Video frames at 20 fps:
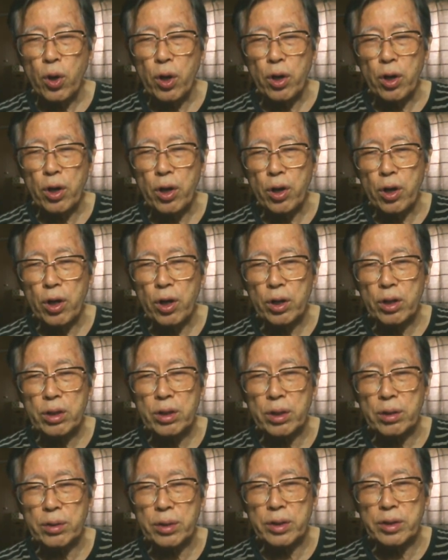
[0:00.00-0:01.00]

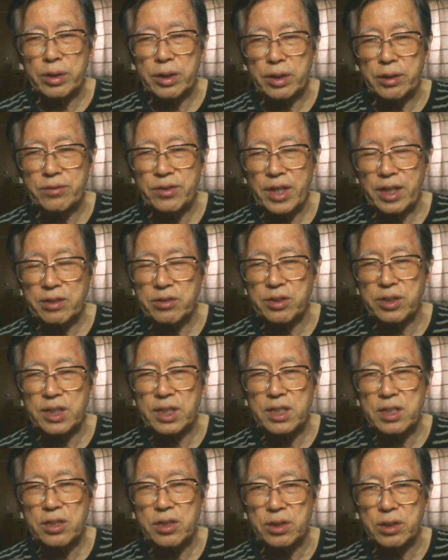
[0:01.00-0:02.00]
Corona
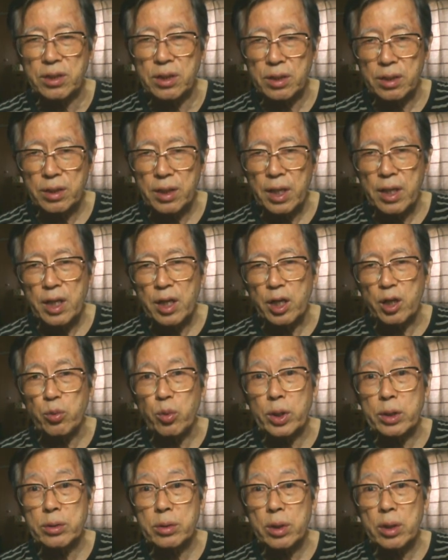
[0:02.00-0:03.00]
vaccination. It
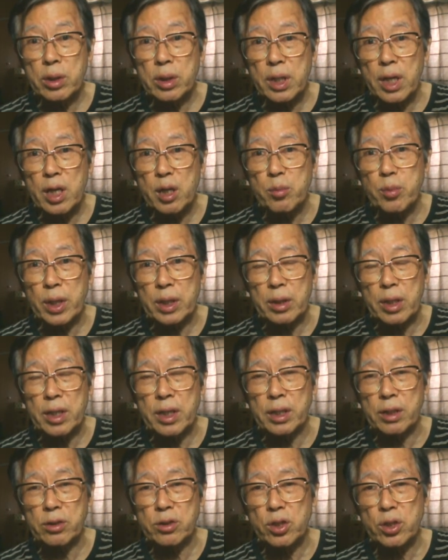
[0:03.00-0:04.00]
was okay, but
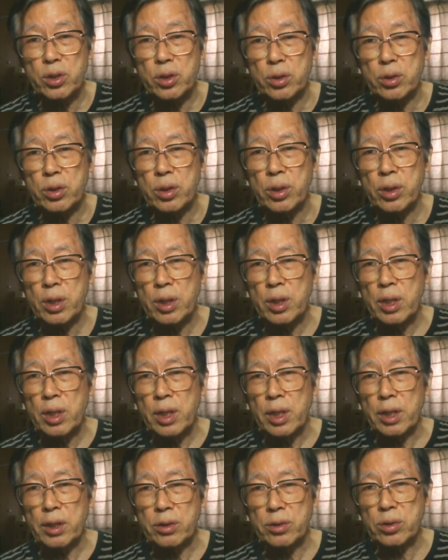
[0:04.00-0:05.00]
it took
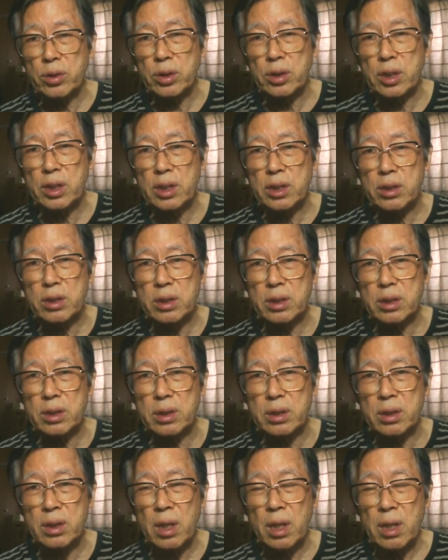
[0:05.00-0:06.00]
us
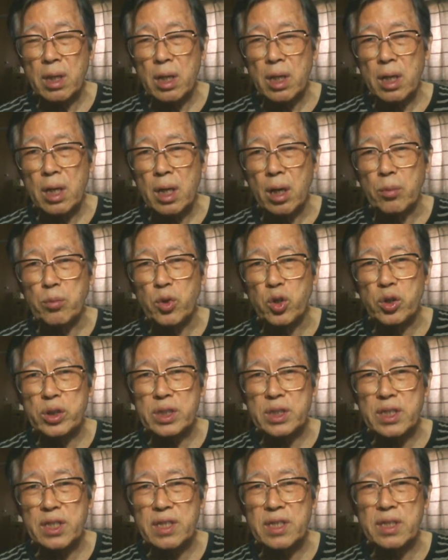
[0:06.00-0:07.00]
more
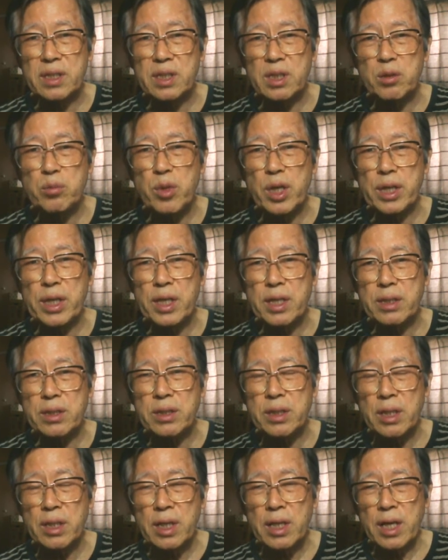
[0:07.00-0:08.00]
than 30
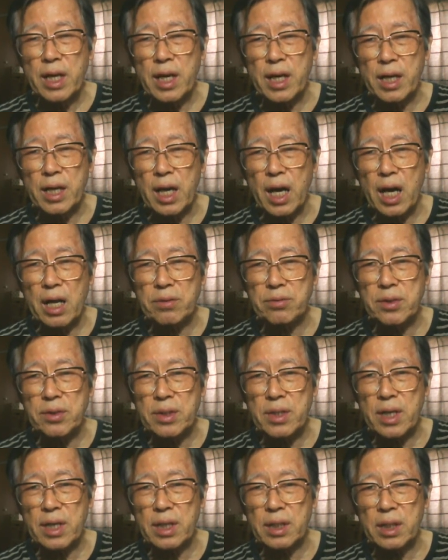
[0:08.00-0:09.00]
minutes. And
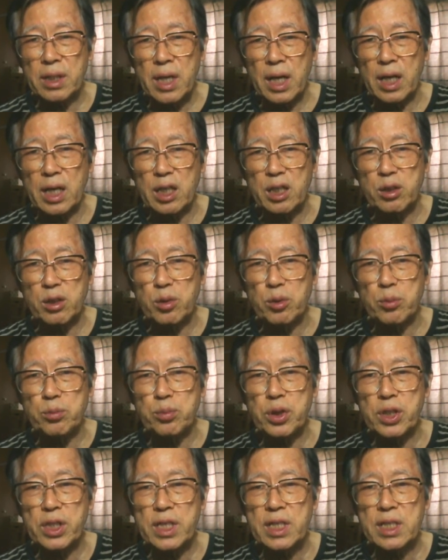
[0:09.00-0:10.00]
after that, I
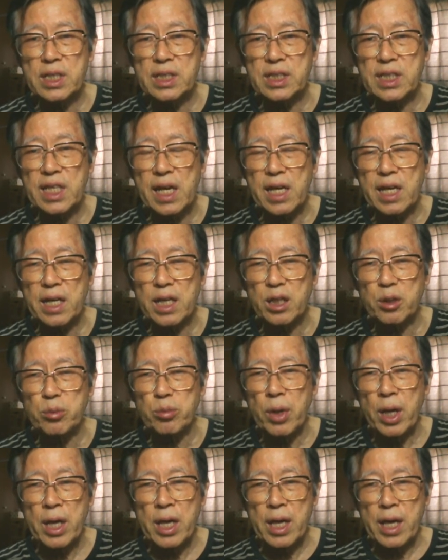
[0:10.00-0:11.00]
complained
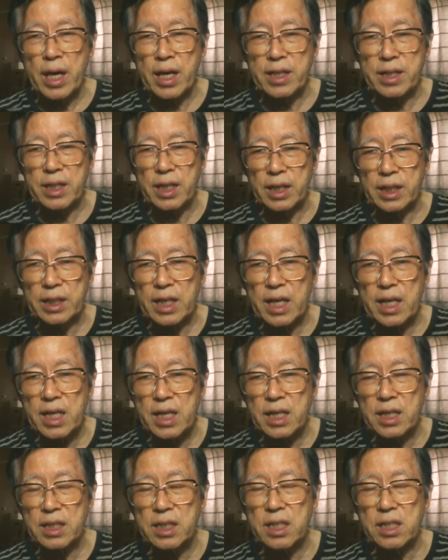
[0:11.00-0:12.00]
again and
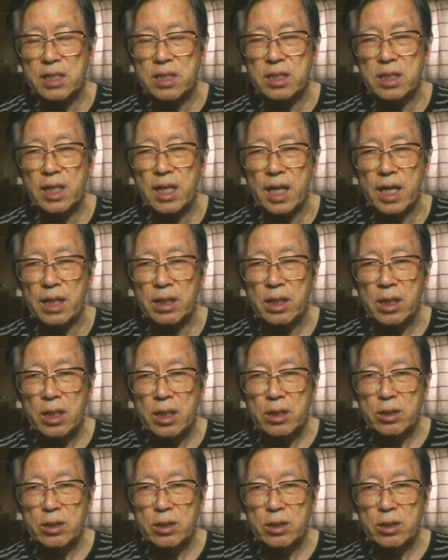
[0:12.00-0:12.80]
again, he said.